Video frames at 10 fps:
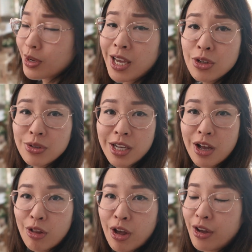So I had to do like
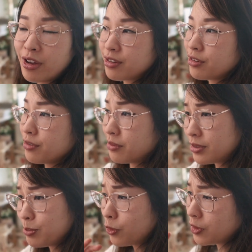a lot
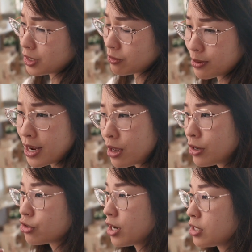of moving stuff around
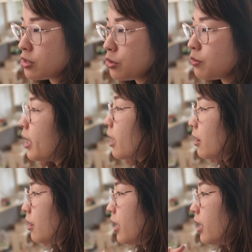and trying to make
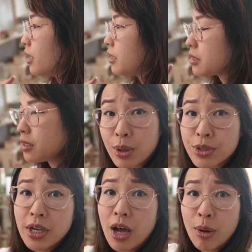things
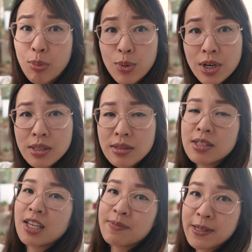built upwards to
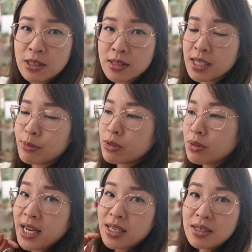save space on the table.
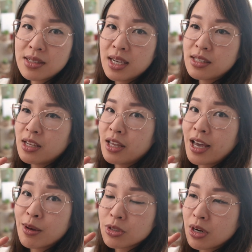But I did decide today
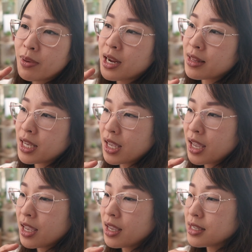that I was gonna buy like
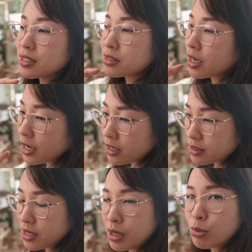a side
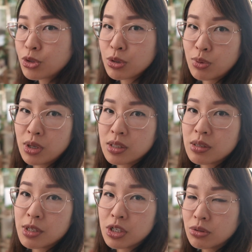table to put
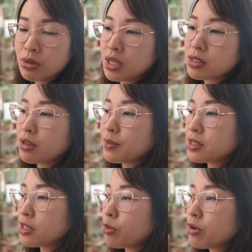some additional things on,
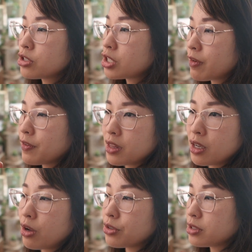because I don't wanna shove
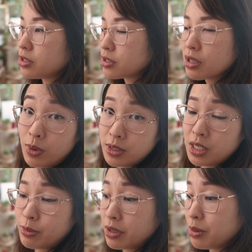everything onto just one
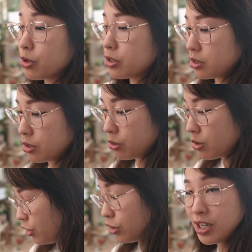table anymore. So
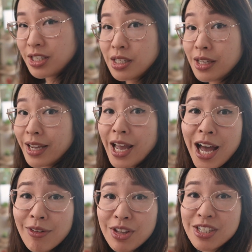you're gonna see like
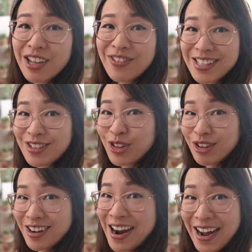half of the stuff that's on
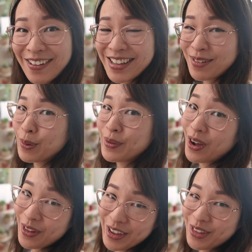the ground that would be
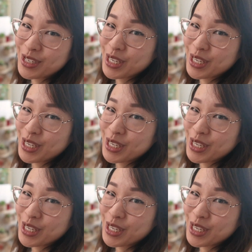on the other